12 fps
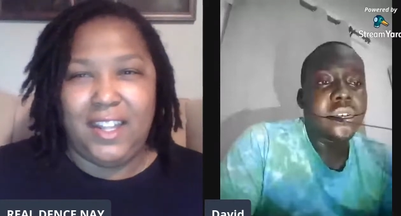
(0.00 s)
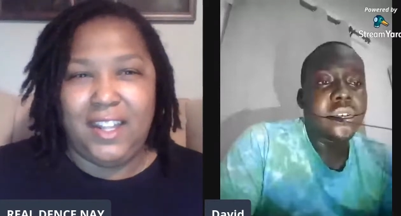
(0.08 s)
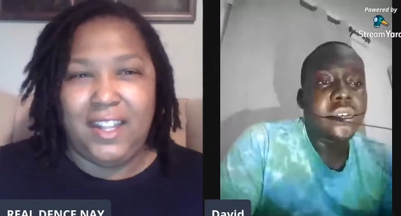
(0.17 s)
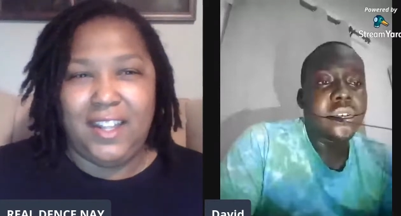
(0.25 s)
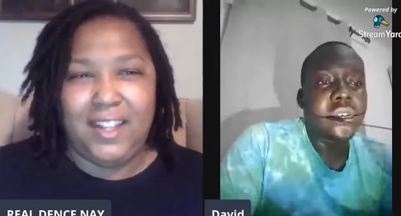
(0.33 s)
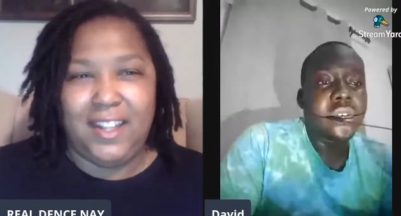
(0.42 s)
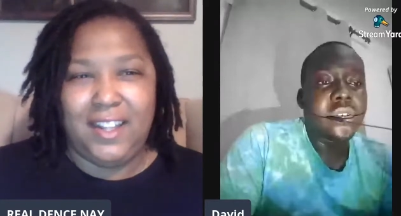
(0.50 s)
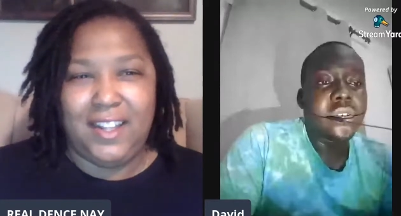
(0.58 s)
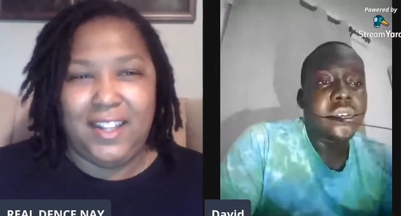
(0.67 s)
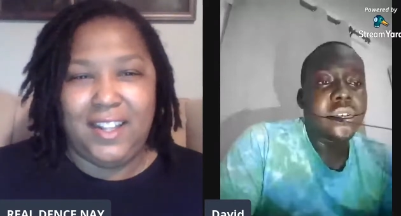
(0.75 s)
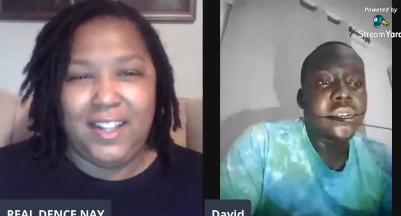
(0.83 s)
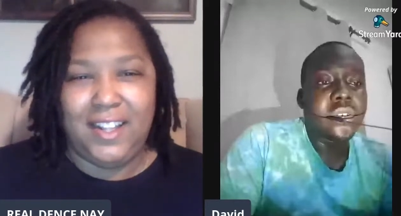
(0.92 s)

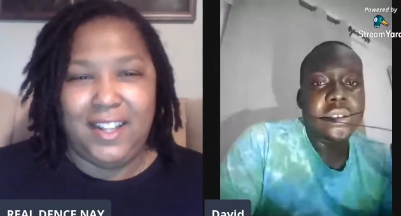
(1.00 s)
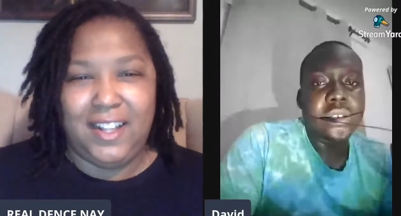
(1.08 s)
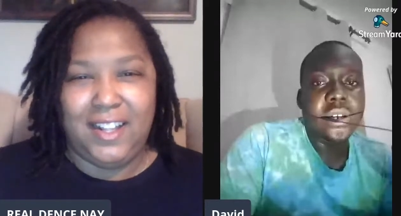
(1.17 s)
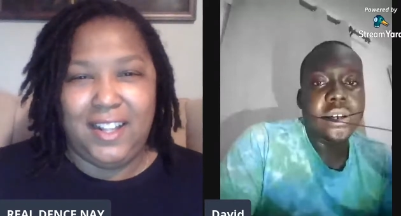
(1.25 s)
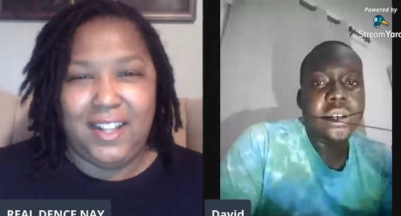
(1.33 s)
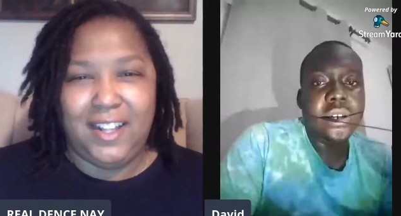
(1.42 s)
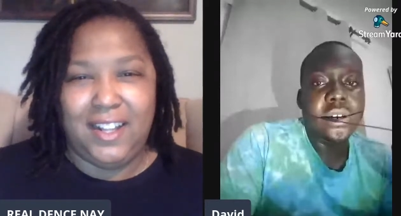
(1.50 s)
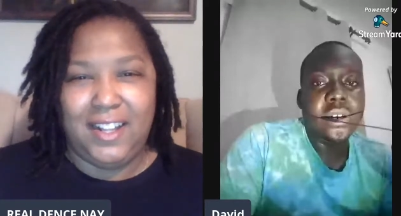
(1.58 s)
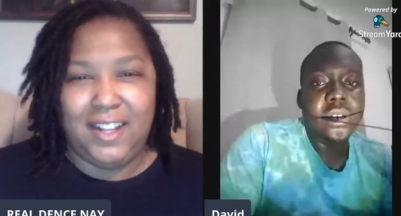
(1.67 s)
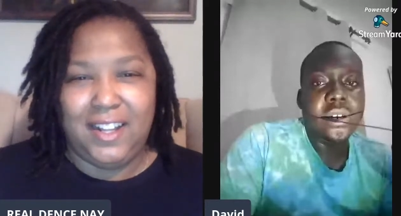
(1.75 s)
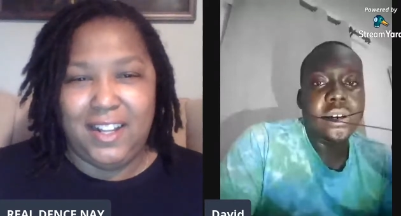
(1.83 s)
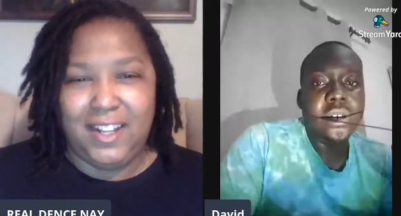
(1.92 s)

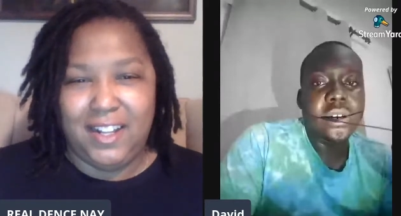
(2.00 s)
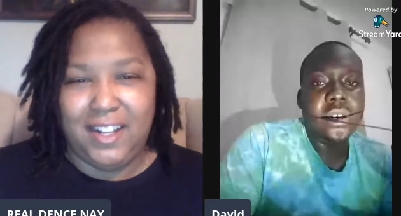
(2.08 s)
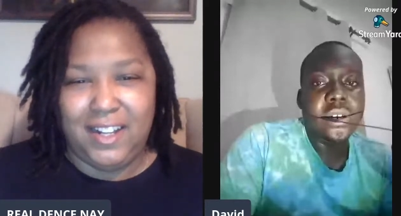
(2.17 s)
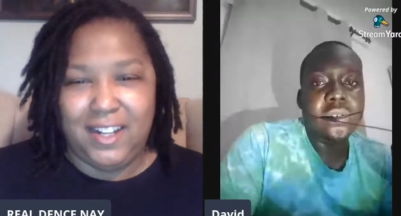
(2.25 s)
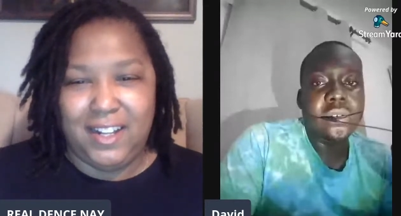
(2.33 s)
Nothing is said.